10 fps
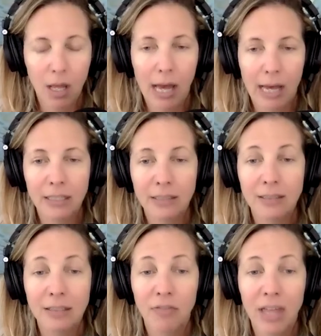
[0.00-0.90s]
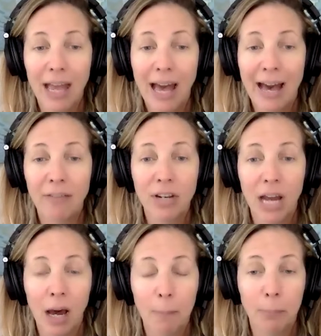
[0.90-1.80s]
And this is if they have
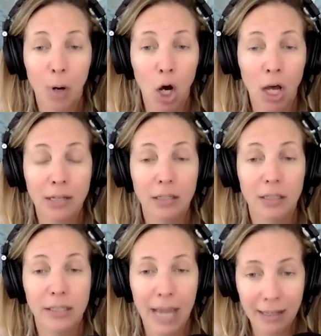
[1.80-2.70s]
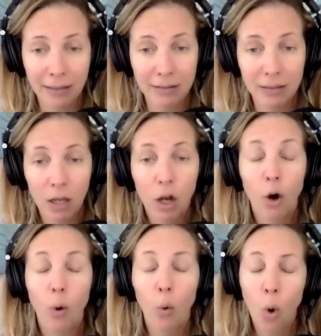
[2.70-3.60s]
not bought yet,
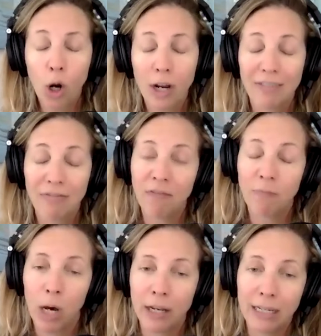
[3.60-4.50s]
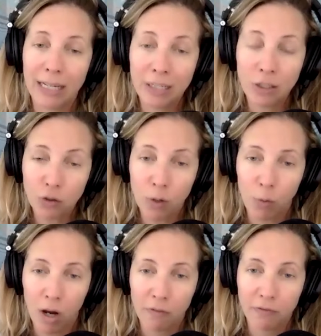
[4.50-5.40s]
or if they've bought an intro
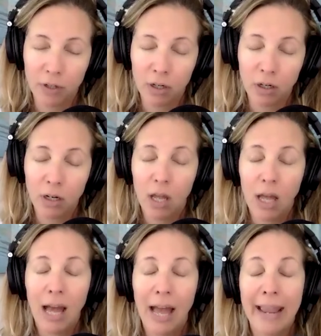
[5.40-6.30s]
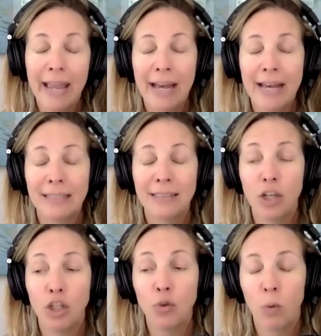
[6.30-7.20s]
offer and
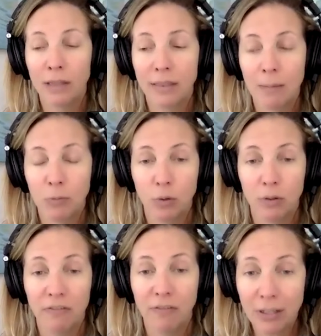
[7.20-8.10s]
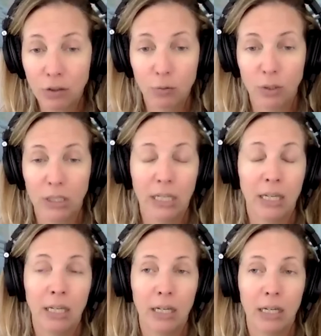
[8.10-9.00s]
you want them to
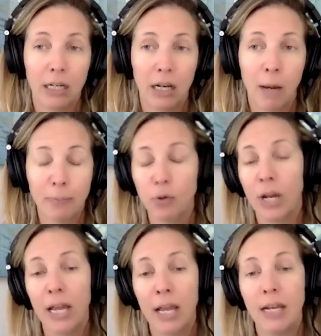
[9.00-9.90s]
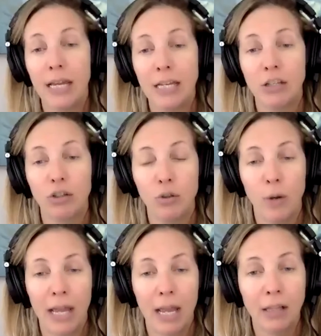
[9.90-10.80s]
eventually upgrade into
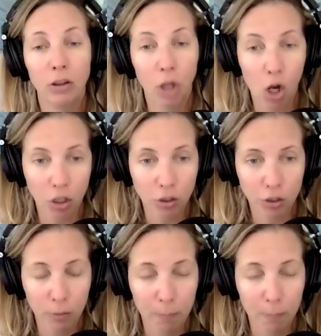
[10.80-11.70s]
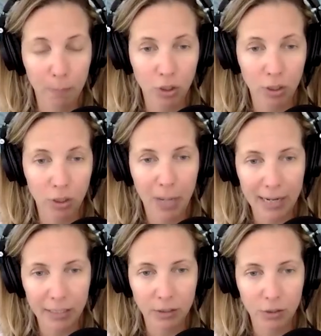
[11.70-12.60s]
a longer term membership or
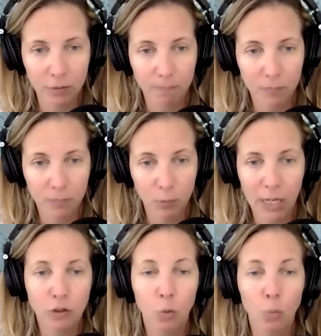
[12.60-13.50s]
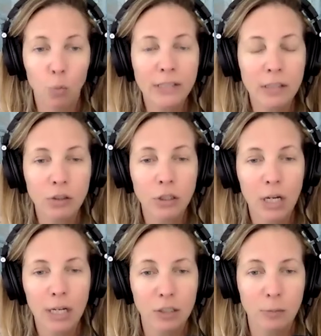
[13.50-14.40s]
package. Okay, so what does your
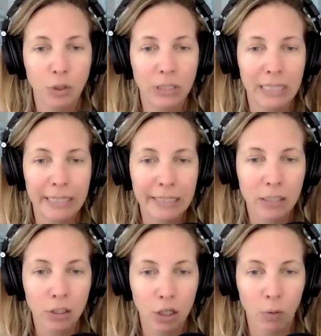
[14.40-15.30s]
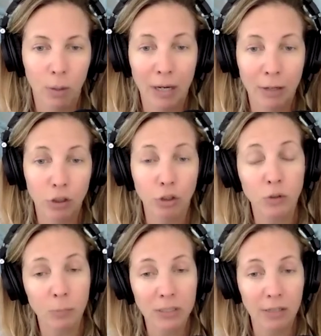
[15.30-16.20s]
customer need to know about you
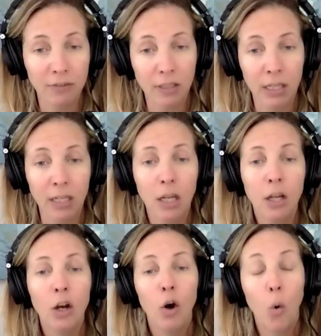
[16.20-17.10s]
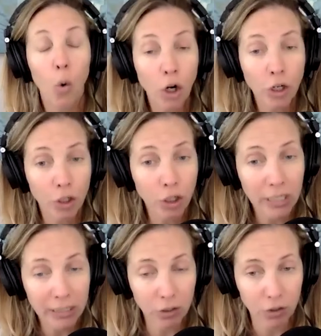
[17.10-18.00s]
specifically or your
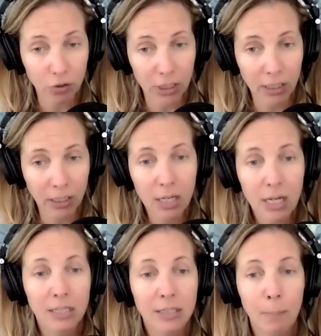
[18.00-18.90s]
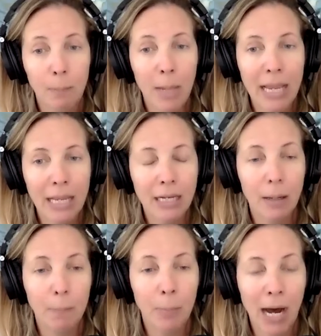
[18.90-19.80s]
industry to make
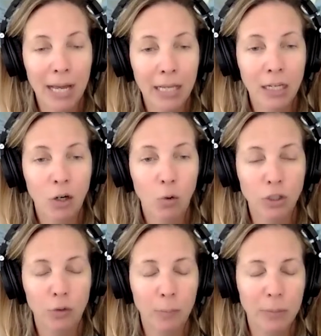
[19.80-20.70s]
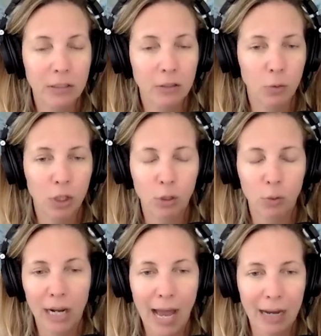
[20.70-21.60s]
buying or doing business with you
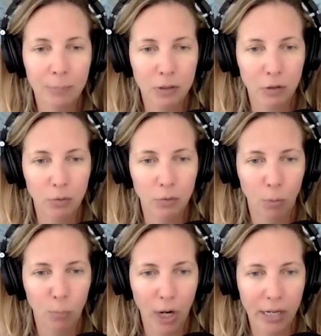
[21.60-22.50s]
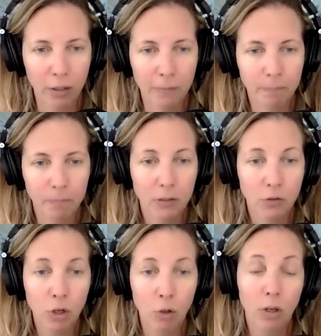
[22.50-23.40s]
an absolute no-brainer?
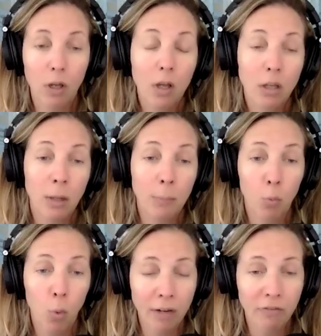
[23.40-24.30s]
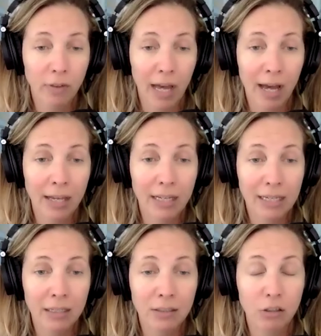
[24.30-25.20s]
So number one for that
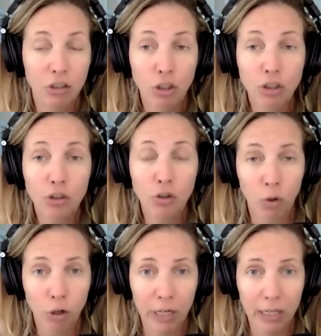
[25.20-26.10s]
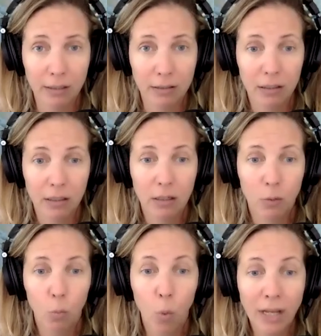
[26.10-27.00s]
is your story.
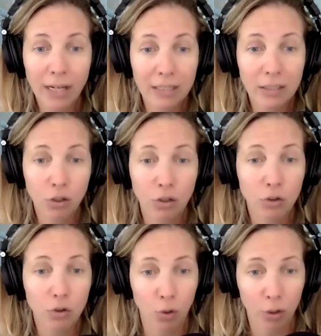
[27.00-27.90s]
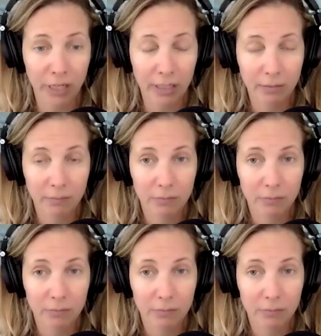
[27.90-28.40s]
What is your story?